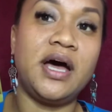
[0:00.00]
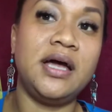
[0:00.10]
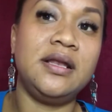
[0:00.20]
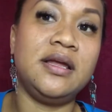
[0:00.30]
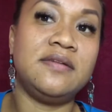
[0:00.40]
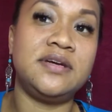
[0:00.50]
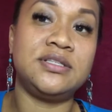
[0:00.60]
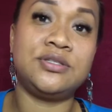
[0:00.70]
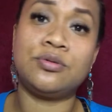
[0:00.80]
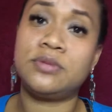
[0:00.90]
I love
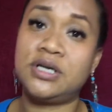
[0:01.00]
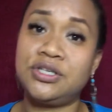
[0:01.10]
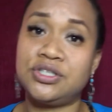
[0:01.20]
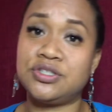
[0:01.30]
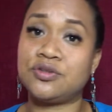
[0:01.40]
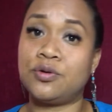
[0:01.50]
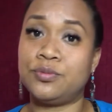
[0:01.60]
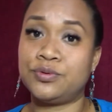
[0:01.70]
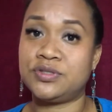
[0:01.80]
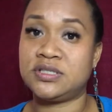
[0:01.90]
it so much. It's
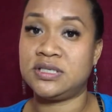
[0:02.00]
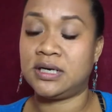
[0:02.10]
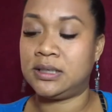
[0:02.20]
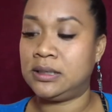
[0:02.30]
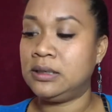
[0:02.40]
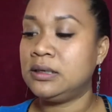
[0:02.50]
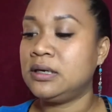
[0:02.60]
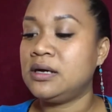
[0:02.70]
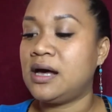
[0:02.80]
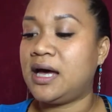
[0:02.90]
almost done.
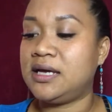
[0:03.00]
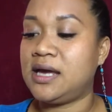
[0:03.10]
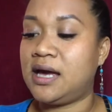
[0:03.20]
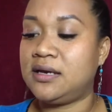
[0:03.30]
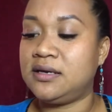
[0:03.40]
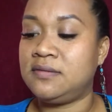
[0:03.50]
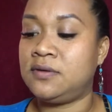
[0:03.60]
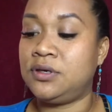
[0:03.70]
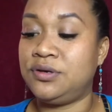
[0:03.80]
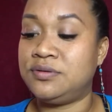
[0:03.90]
I can't
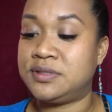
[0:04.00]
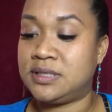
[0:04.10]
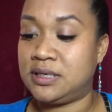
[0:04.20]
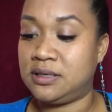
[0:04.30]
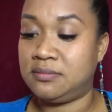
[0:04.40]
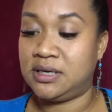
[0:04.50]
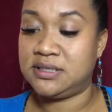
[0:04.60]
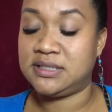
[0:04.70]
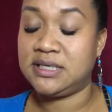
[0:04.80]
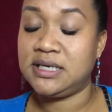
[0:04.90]
even use it in my
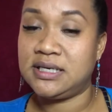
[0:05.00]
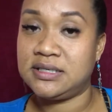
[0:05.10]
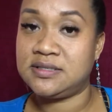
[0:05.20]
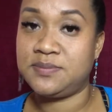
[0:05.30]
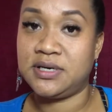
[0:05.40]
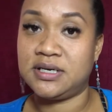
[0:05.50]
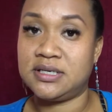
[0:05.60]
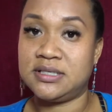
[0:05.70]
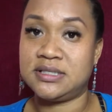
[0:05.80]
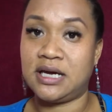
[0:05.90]
teas
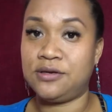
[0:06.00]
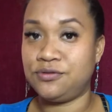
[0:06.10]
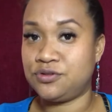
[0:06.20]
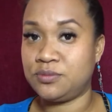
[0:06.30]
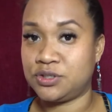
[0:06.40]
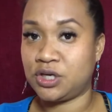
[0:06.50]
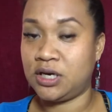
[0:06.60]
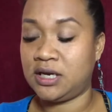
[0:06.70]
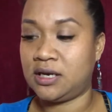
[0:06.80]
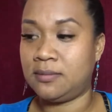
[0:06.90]
because I use too much
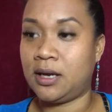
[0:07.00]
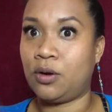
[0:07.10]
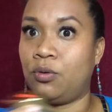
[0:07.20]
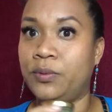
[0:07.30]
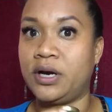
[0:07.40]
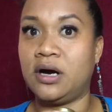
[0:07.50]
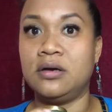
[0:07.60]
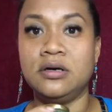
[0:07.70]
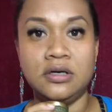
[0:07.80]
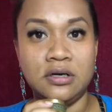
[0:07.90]
honey, and I'm like, oh my
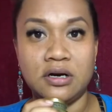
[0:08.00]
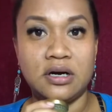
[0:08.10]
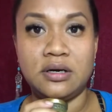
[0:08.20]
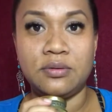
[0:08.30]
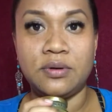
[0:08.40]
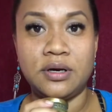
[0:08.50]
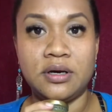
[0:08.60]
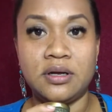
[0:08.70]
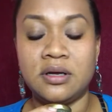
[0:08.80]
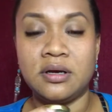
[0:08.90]
god, I don't want
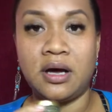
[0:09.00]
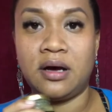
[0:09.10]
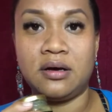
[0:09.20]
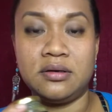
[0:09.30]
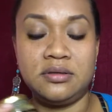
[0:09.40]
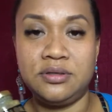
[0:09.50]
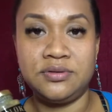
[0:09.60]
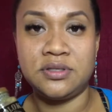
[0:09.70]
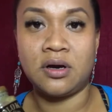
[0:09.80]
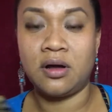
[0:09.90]
to
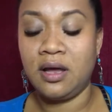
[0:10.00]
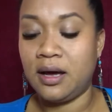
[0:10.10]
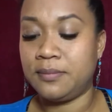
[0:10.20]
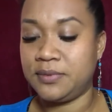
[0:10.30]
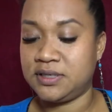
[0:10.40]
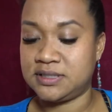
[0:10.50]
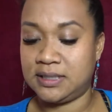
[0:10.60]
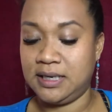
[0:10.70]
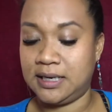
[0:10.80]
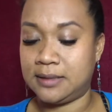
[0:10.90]
use it all up because I
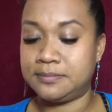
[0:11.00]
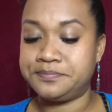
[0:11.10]
need it.